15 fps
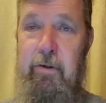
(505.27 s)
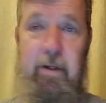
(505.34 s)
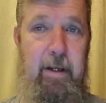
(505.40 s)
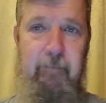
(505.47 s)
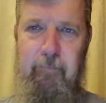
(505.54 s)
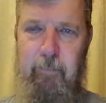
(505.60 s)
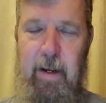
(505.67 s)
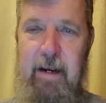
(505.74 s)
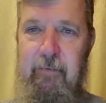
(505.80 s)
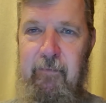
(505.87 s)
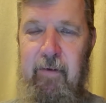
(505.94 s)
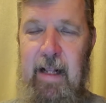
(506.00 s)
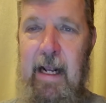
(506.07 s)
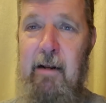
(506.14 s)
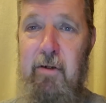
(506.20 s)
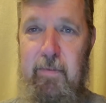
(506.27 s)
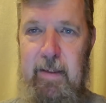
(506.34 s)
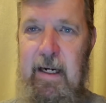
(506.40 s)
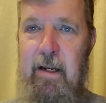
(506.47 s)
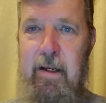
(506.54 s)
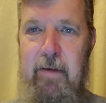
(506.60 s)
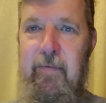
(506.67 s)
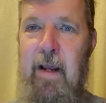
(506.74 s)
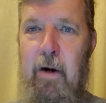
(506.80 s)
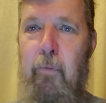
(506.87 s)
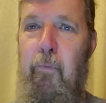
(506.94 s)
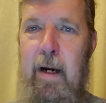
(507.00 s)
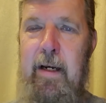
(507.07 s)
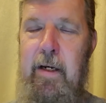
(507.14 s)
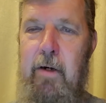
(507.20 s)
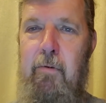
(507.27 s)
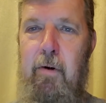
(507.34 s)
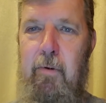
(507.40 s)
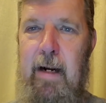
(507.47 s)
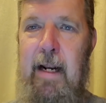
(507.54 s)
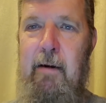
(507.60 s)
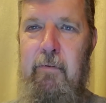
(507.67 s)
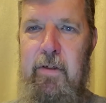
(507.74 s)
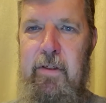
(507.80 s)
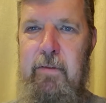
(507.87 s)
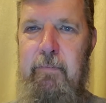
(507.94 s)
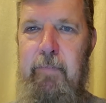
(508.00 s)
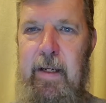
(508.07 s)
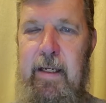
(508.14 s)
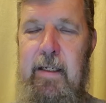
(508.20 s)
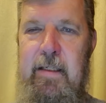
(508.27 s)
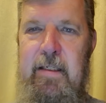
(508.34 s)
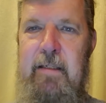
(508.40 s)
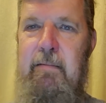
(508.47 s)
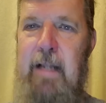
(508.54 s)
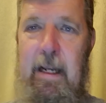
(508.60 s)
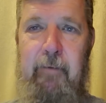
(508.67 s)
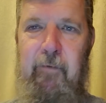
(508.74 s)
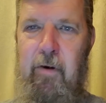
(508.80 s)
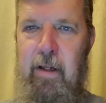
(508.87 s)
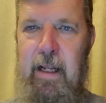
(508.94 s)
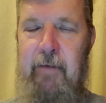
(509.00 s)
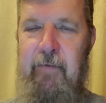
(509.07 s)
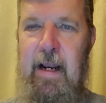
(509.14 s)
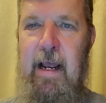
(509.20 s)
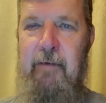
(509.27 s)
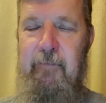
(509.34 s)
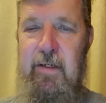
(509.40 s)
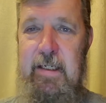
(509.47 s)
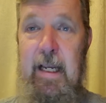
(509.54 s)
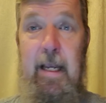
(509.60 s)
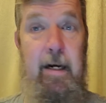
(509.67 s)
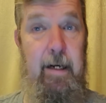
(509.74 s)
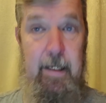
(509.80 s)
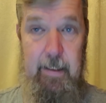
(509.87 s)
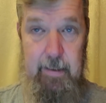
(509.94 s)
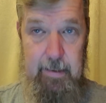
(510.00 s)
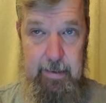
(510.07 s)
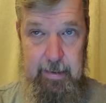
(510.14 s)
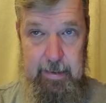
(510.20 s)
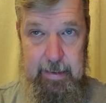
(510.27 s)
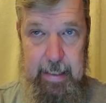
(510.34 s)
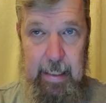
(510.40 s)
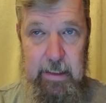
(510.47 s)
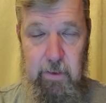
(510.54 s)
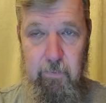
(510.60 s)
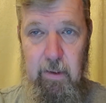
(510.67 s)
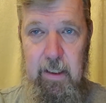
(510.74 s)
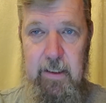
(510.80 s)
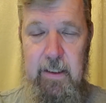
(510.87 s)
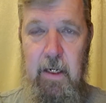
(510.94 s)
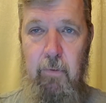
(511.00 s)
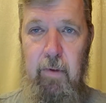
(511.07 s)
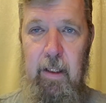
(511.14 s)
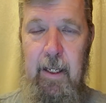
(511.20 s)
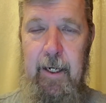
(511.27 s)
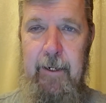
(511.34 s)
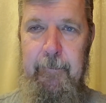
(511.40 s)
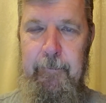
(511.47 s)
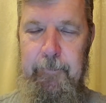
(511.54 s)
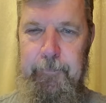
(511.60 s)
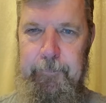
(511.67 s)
You even paid for the house, but now you've got to rent your own house because they've confiscated it. That's what it's going like.